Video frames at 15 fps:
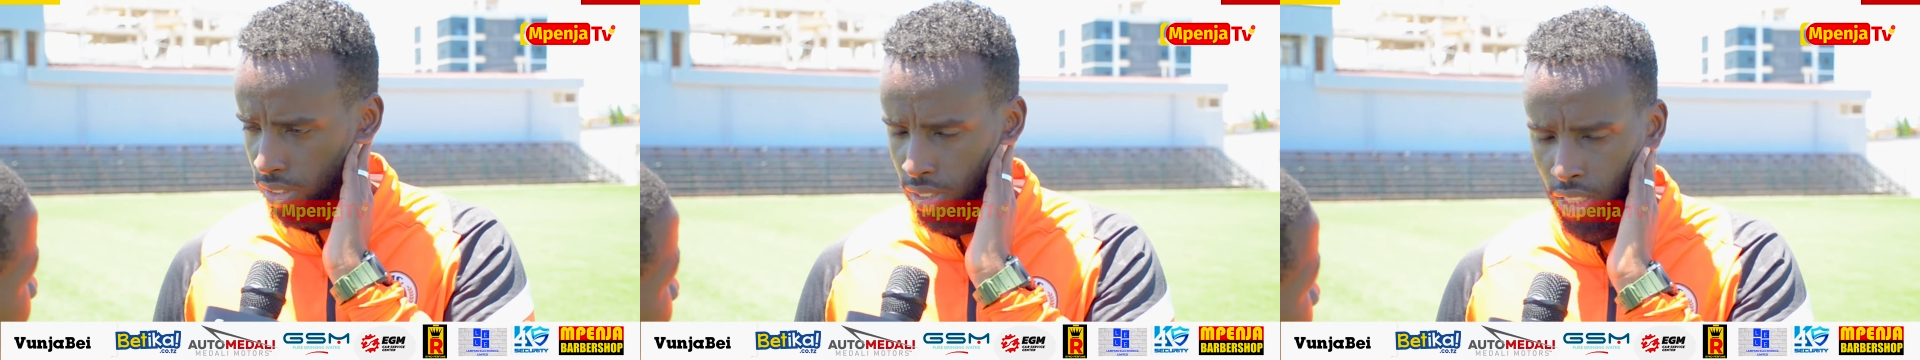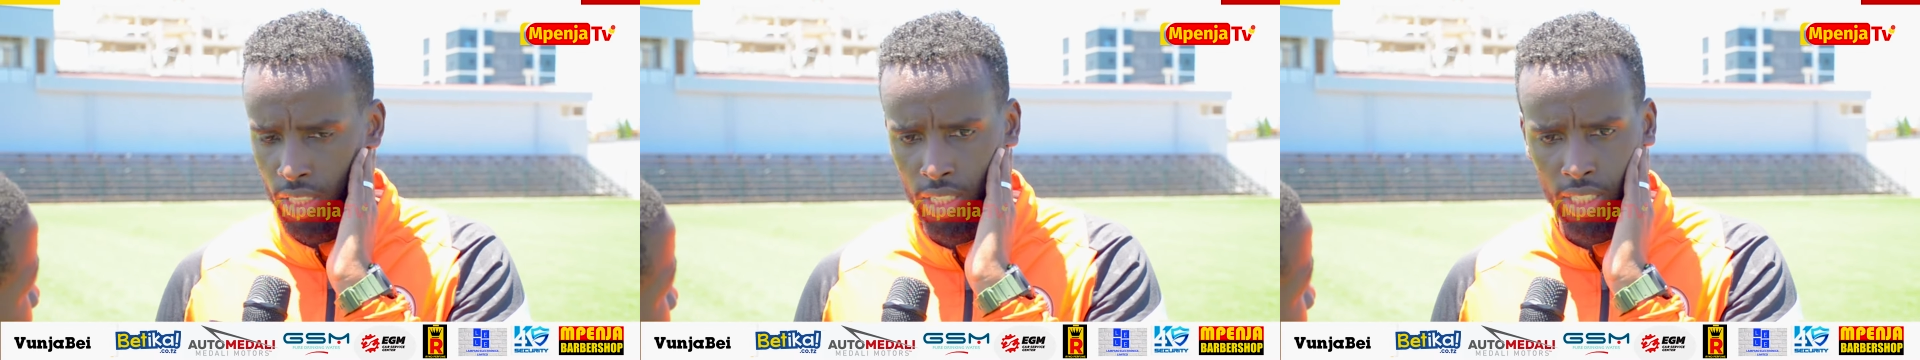
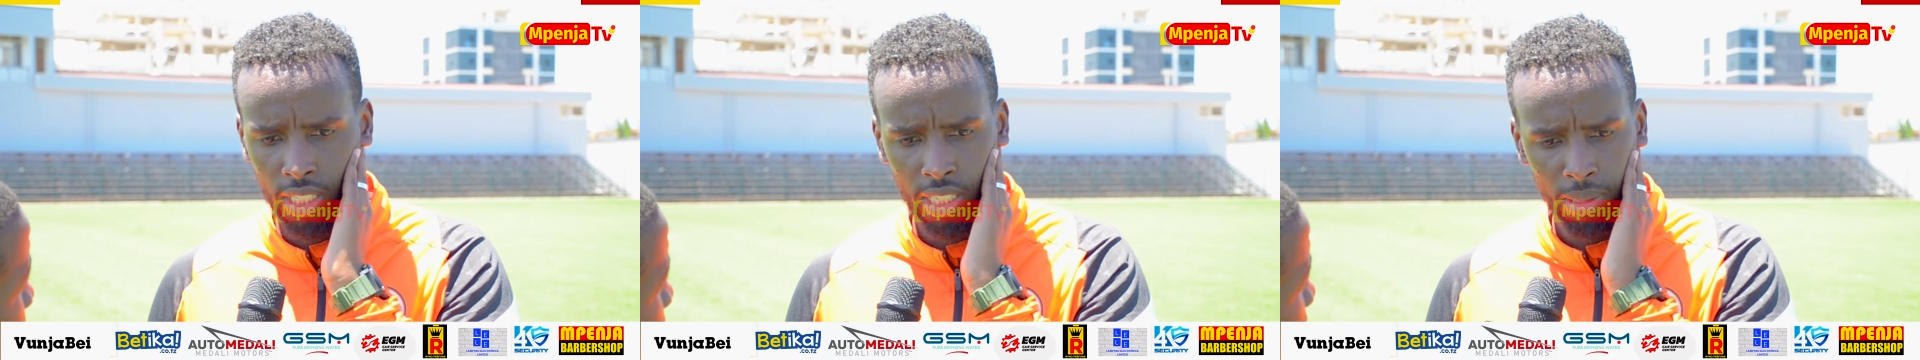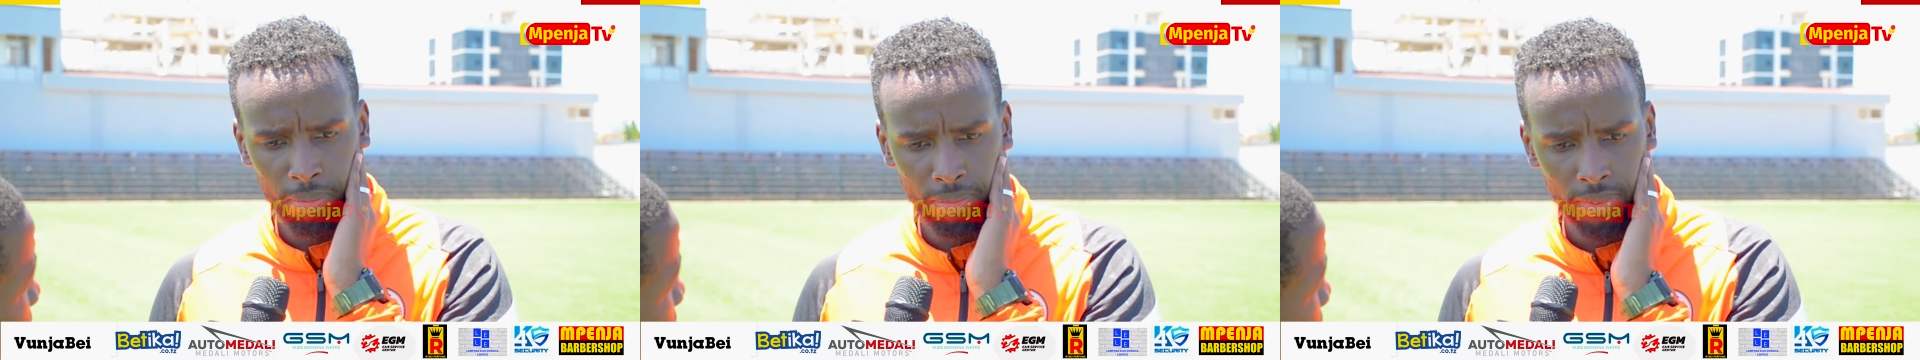
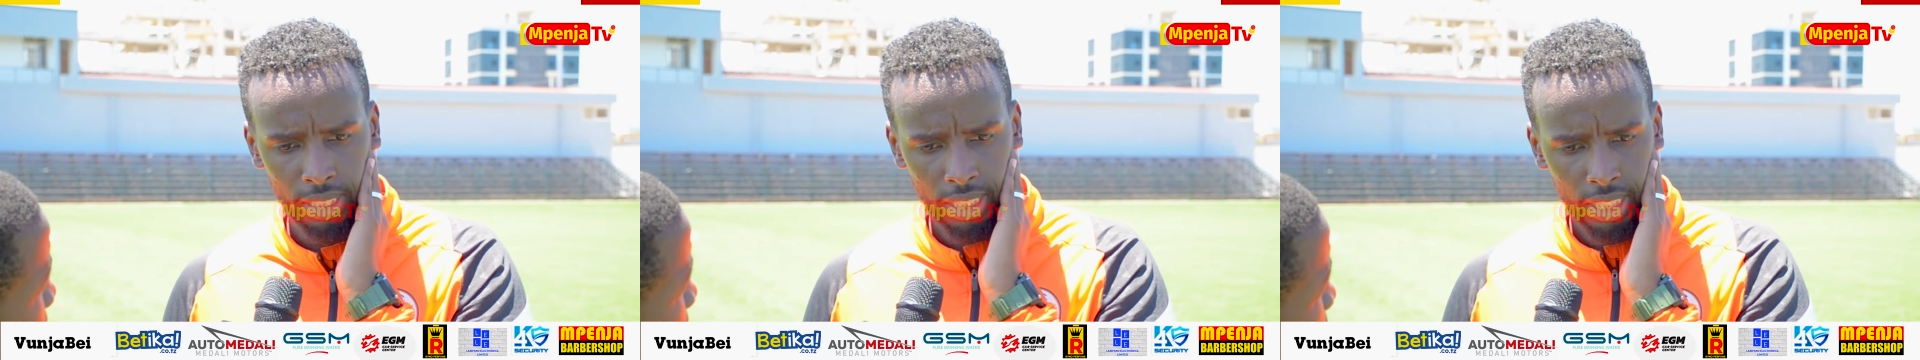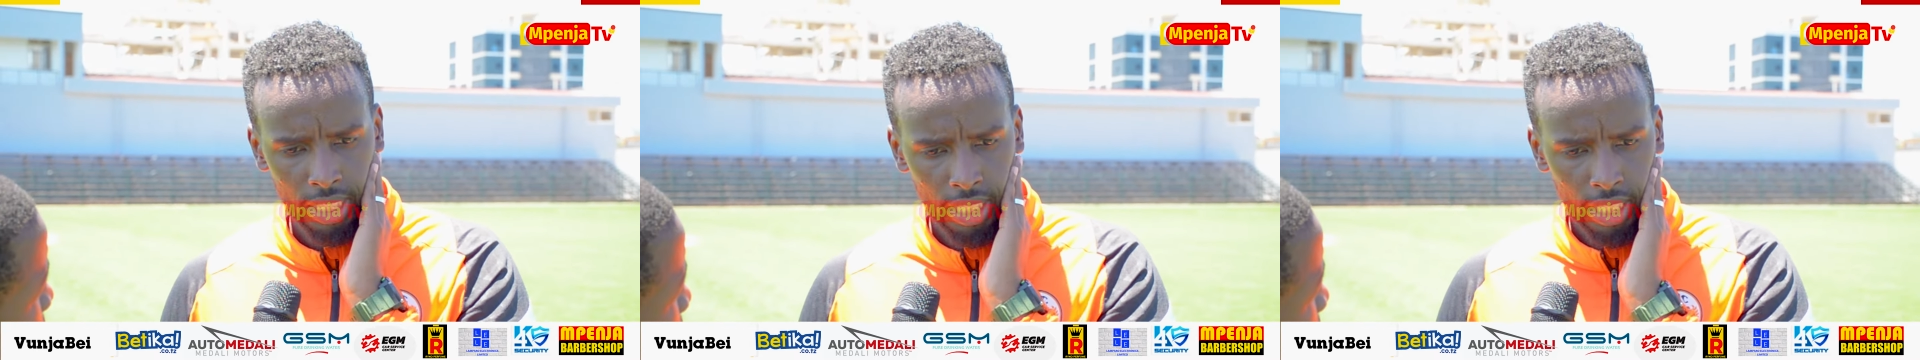Um,
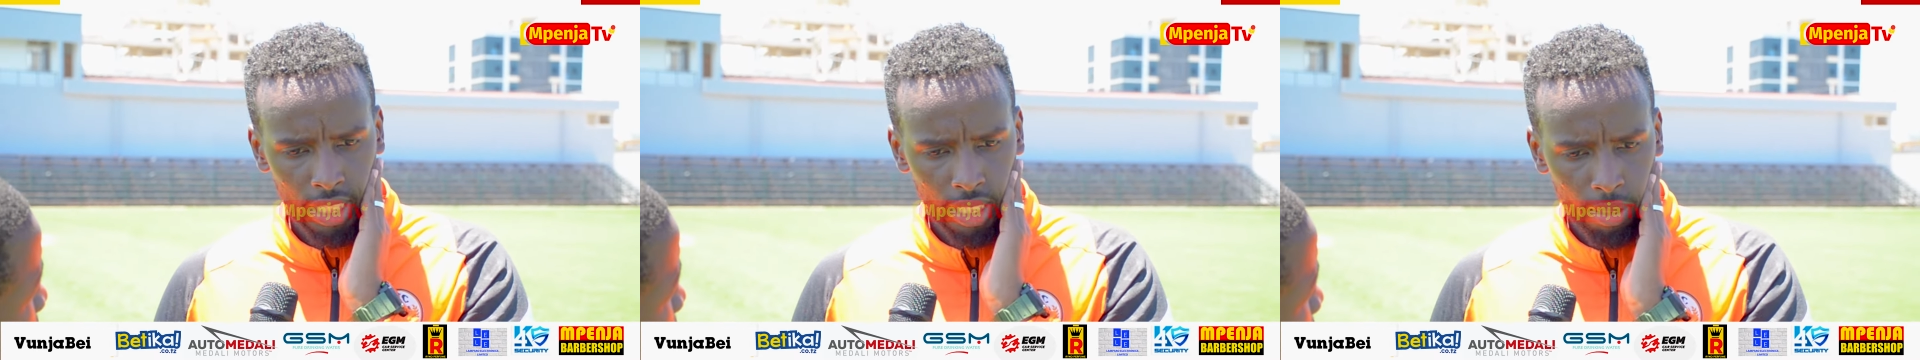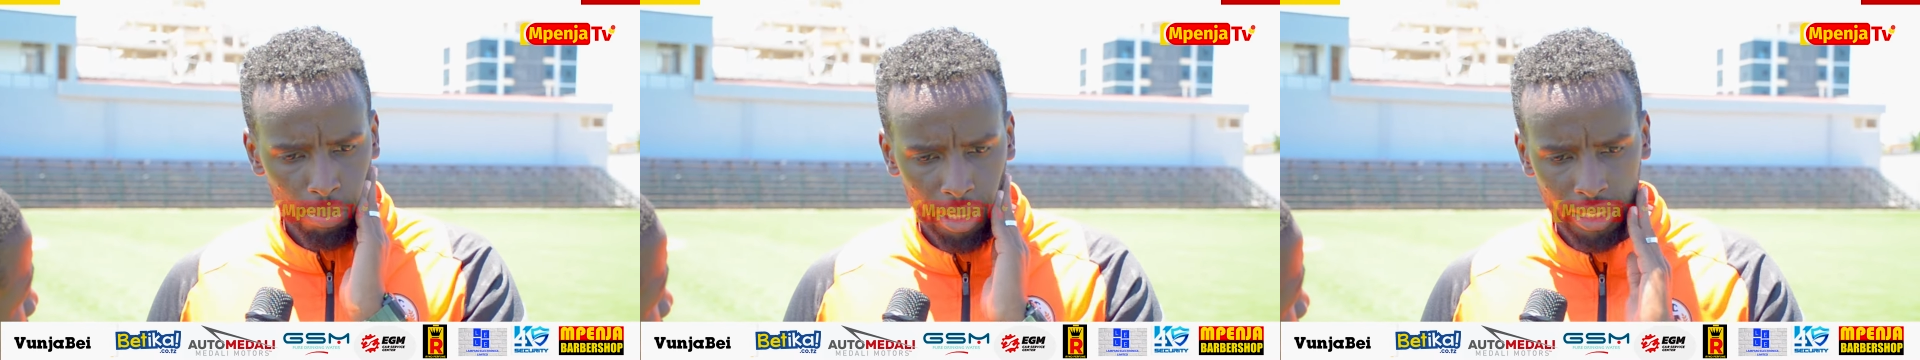
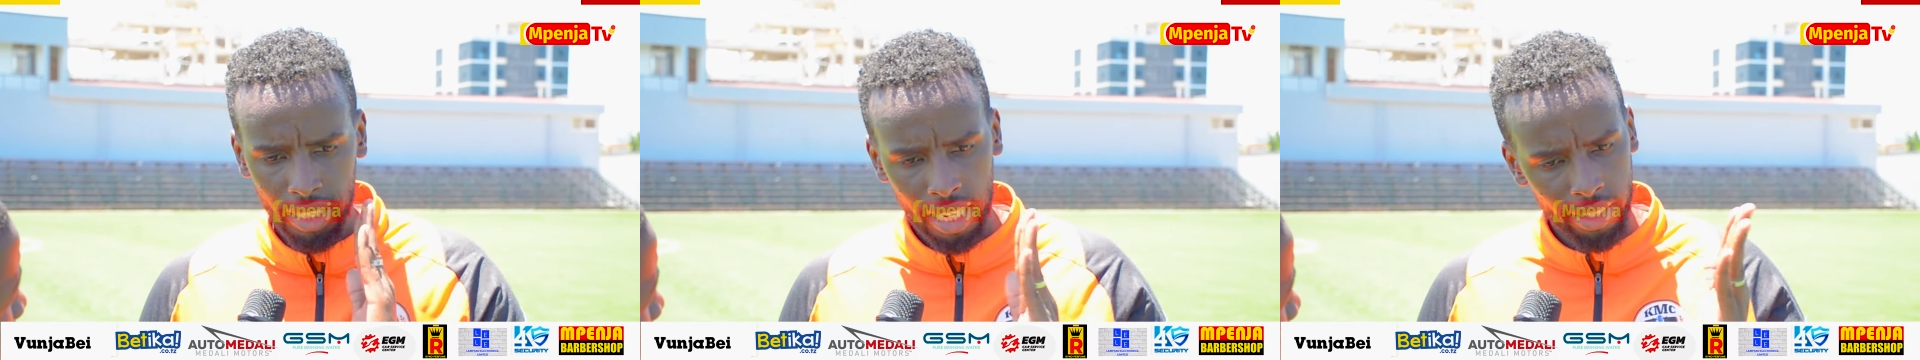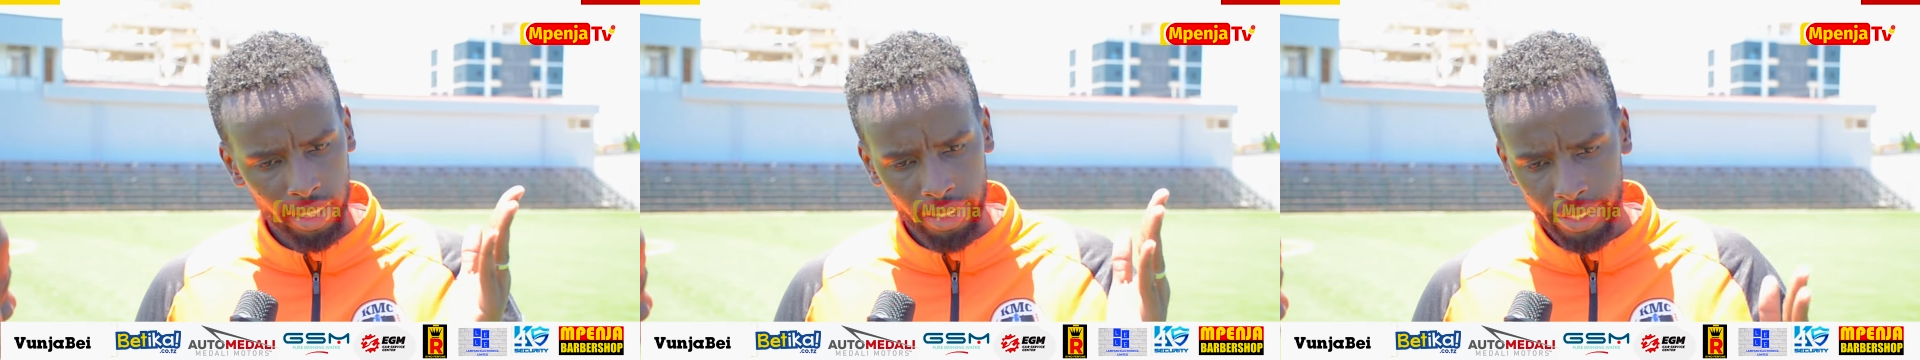but
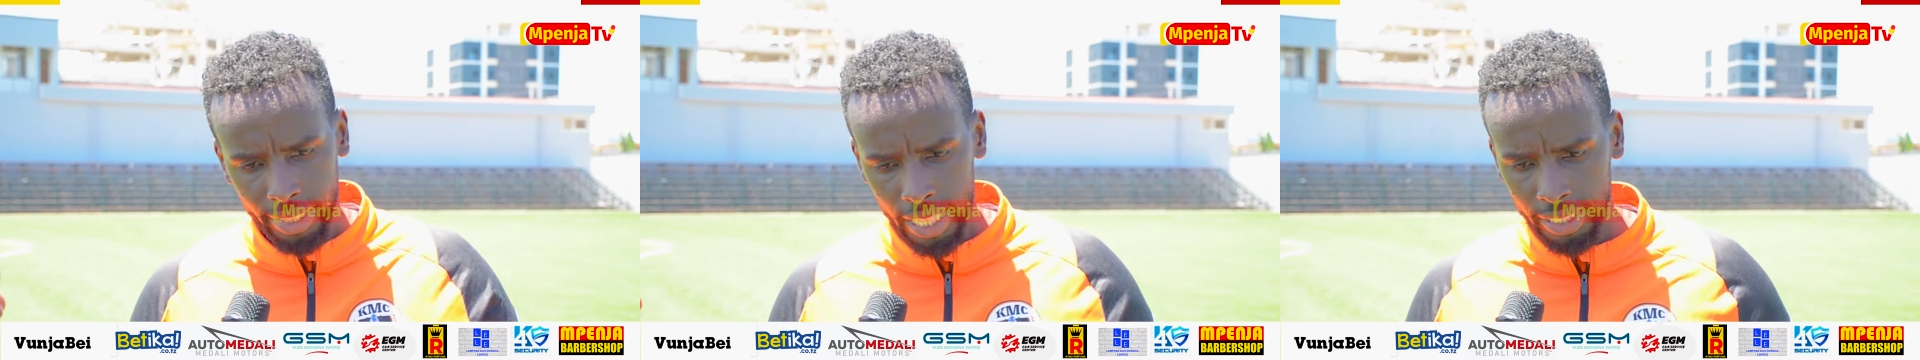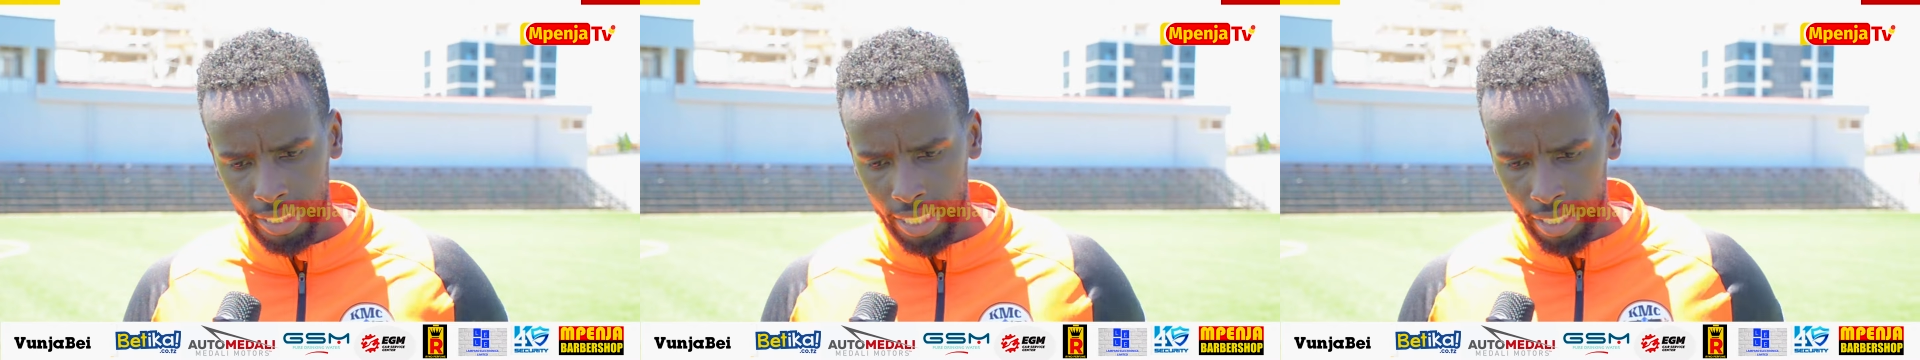other than
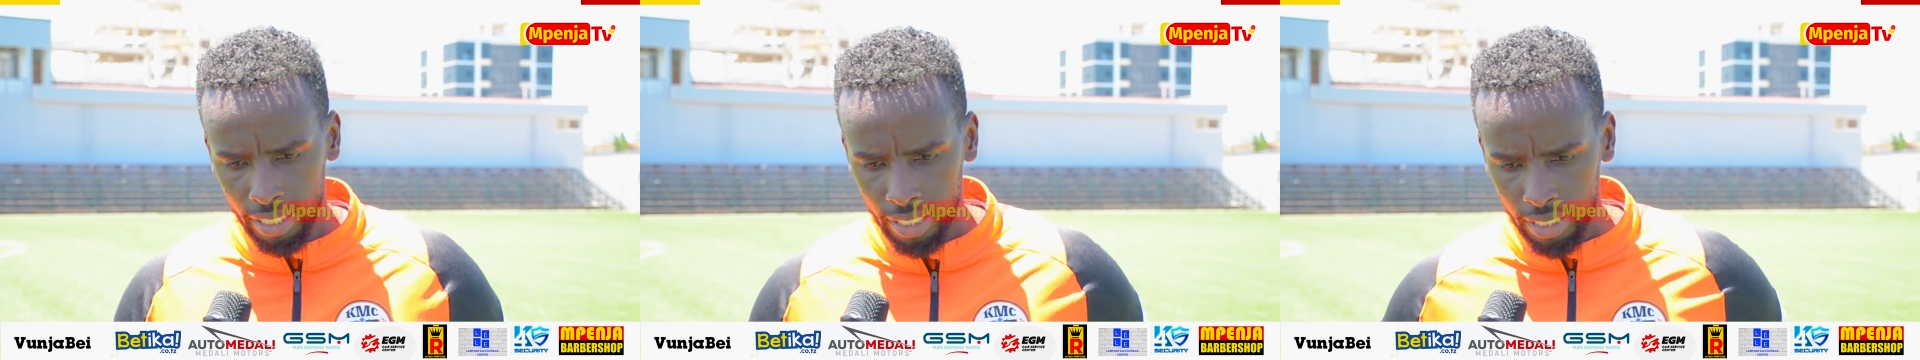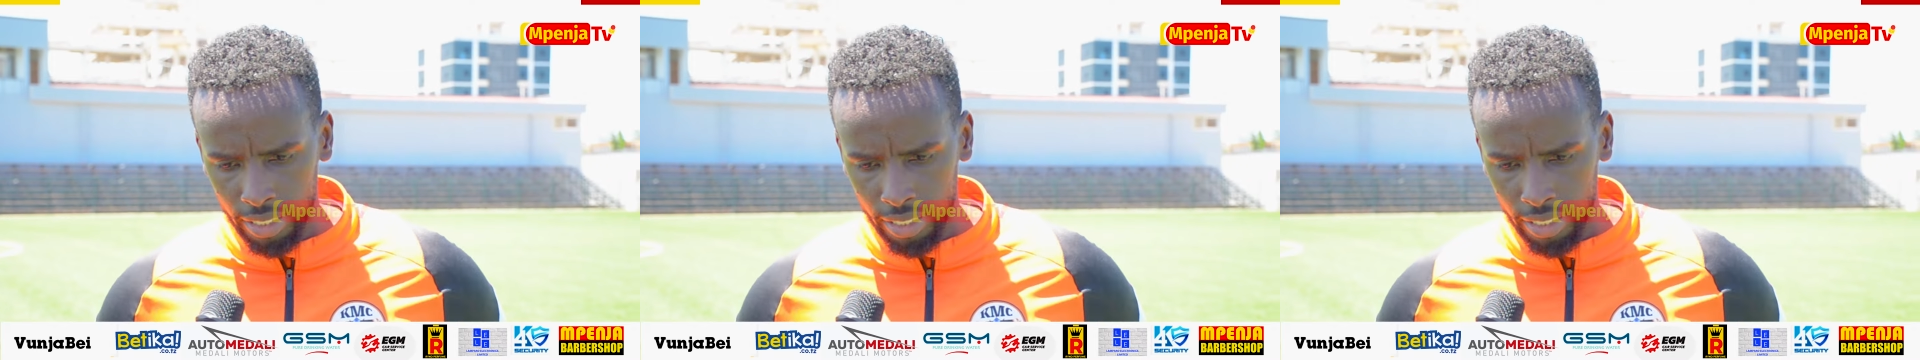that, I,